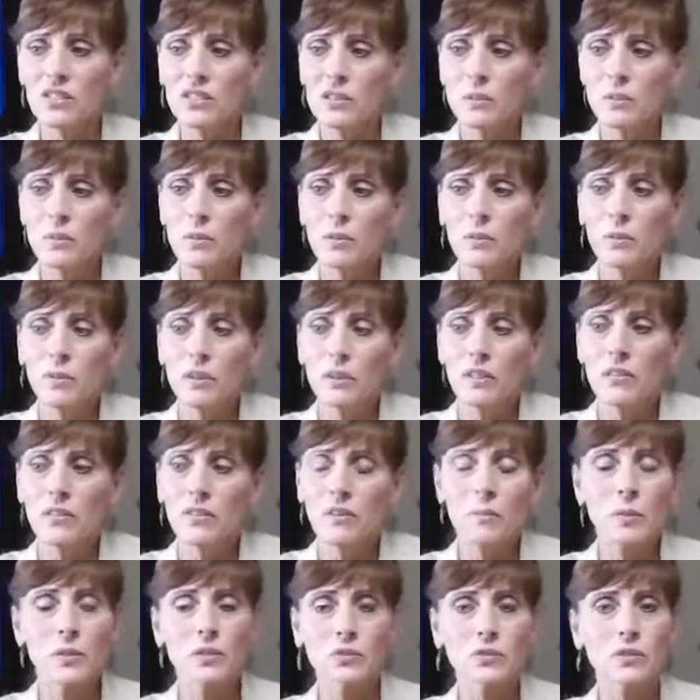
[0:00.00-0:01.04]
to be one of
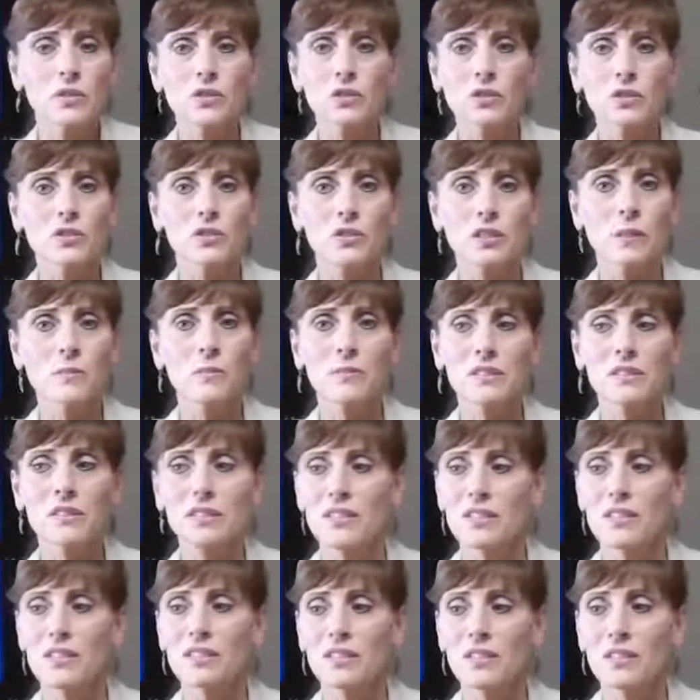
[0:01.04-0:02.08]
the most researched
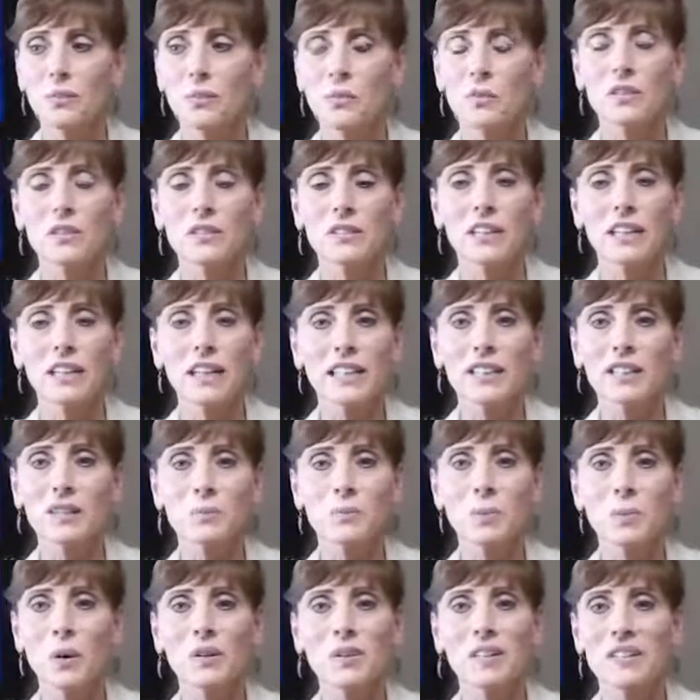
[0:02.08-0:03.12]
substances in the world. Linus
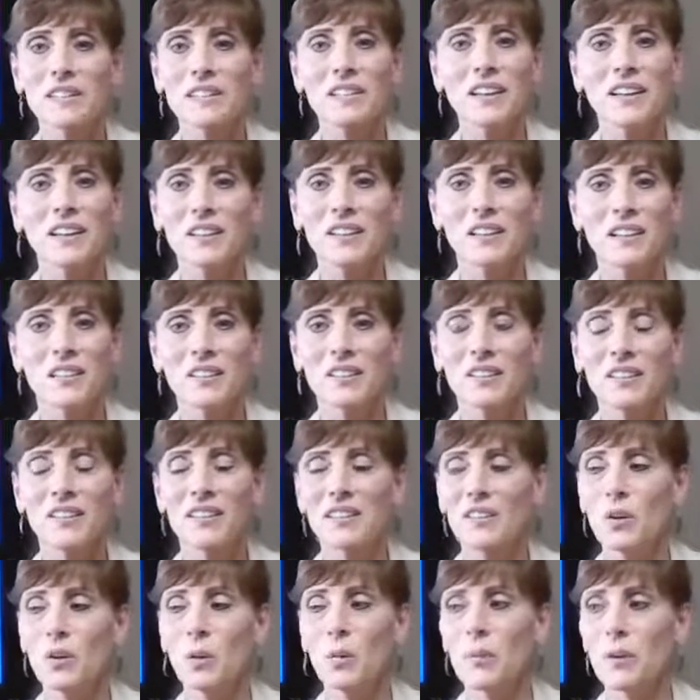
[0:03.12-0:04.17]
Pauling got a,
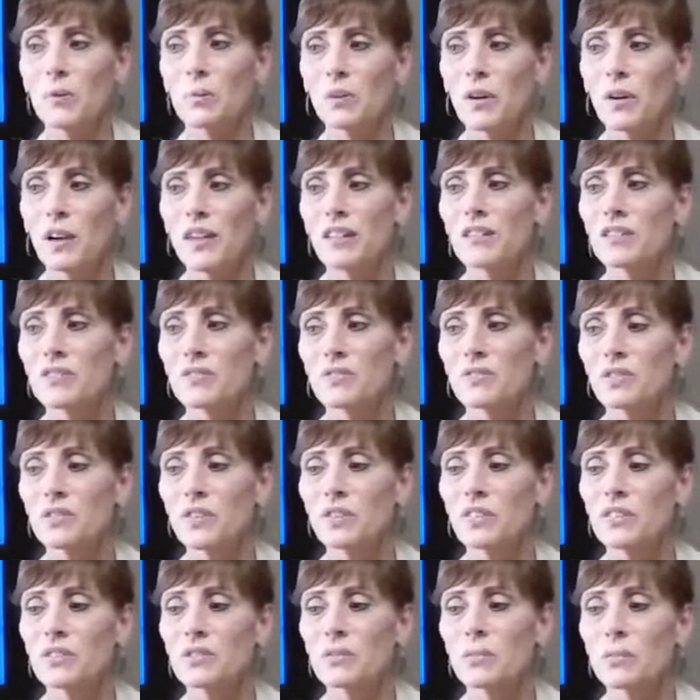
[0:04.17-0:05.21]
a Nobel Prize
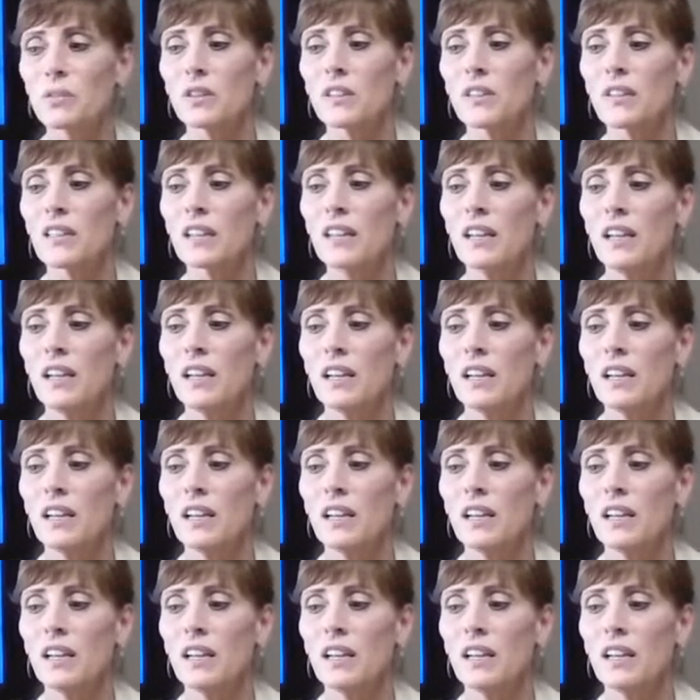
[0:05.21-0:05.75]
for his work.